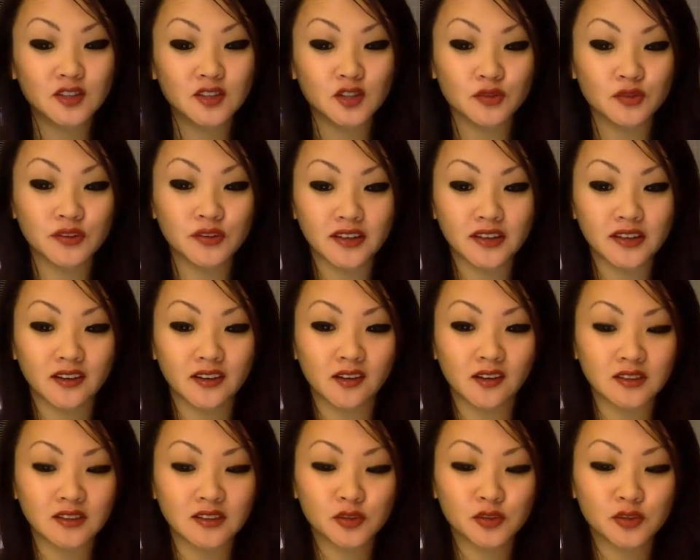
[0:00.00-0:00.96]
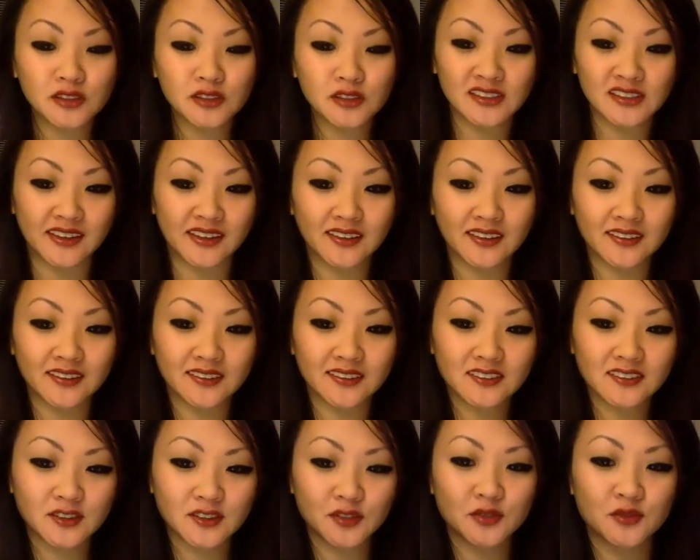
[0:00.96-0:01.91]
doing a Twitch night
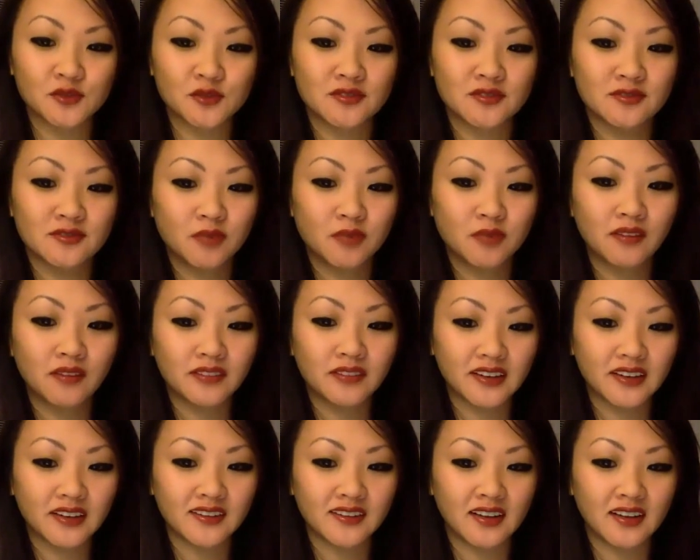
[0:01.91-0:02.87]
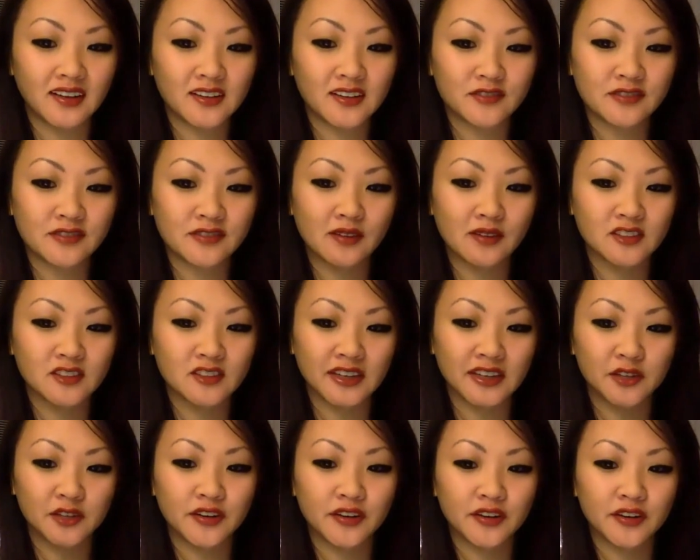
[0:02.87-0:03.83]
soon, probably at the end of
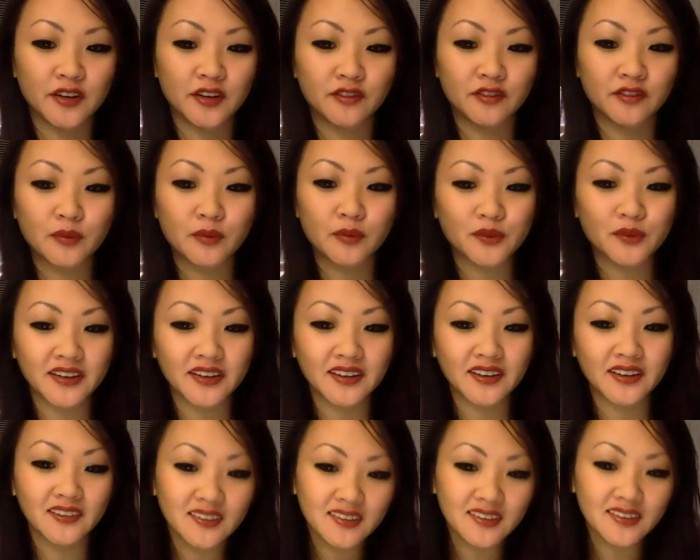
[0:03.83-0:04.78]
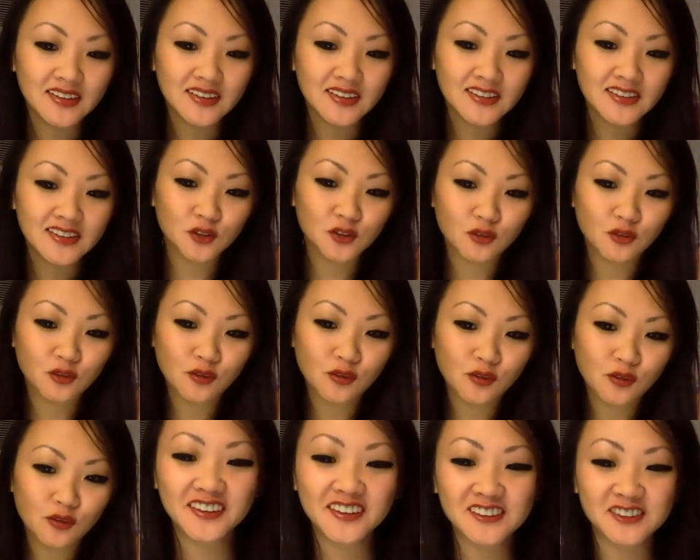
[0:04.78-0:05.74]
January or February. So,
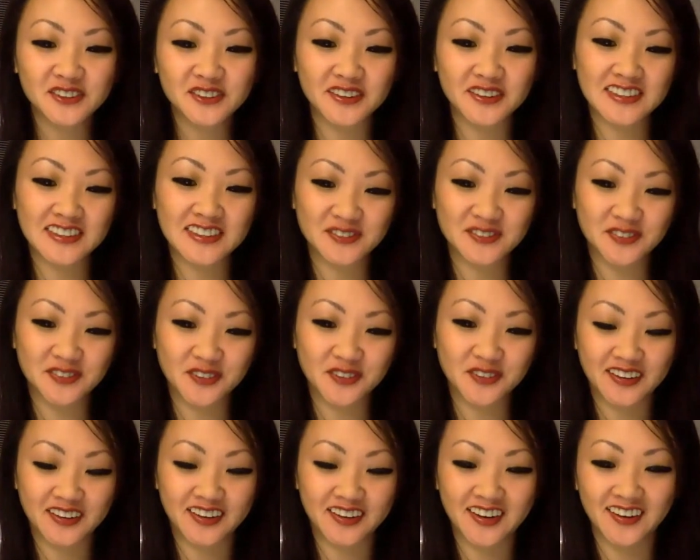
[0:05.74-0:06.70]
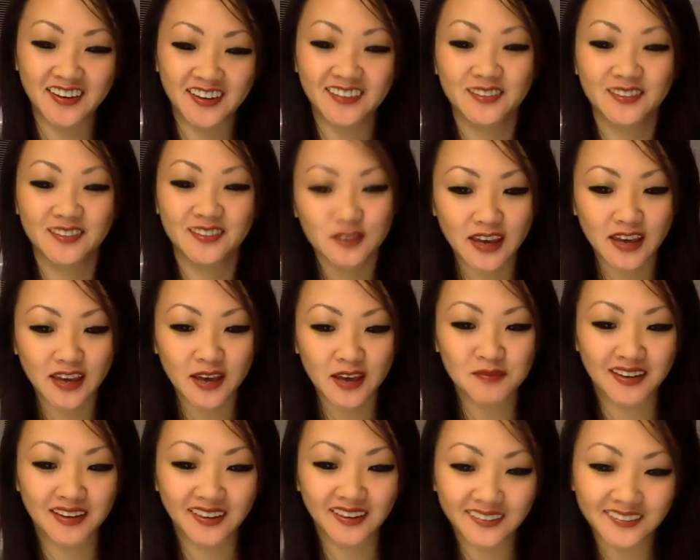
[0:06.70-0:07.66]
yeah, so hopefully you'll join us for
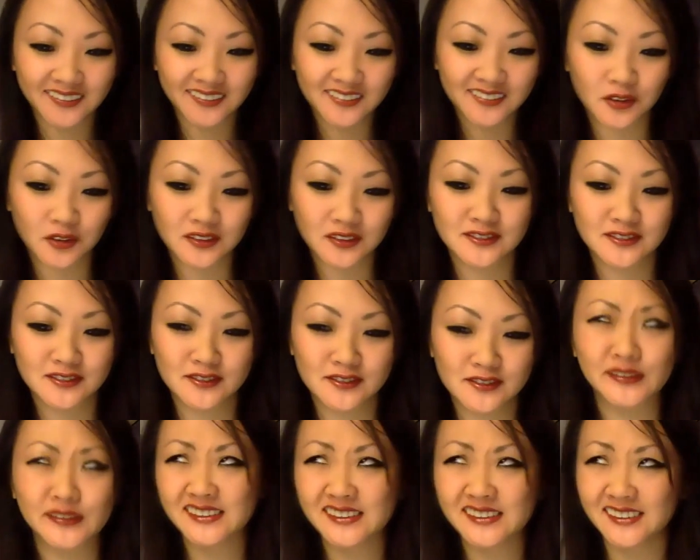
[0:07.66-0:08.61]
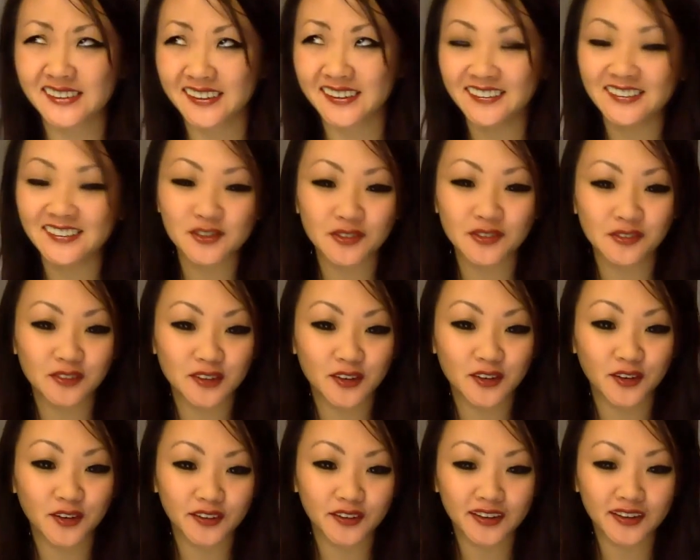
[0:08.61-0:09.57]
game night, or Twitch night
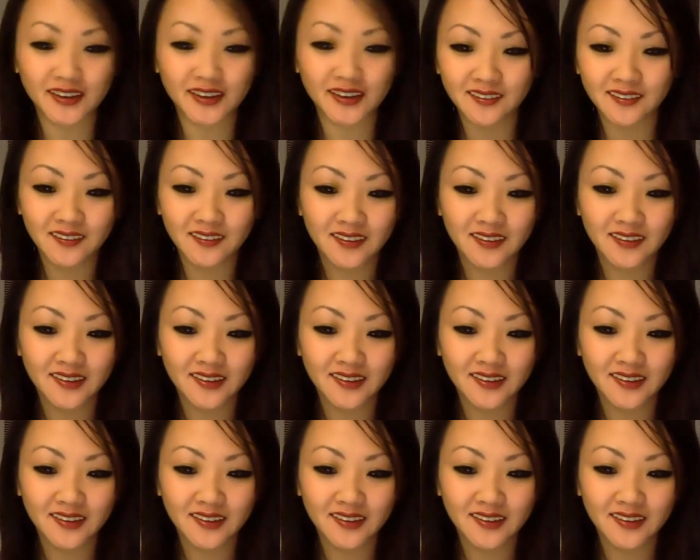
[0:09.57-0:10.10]
is what we're calling it.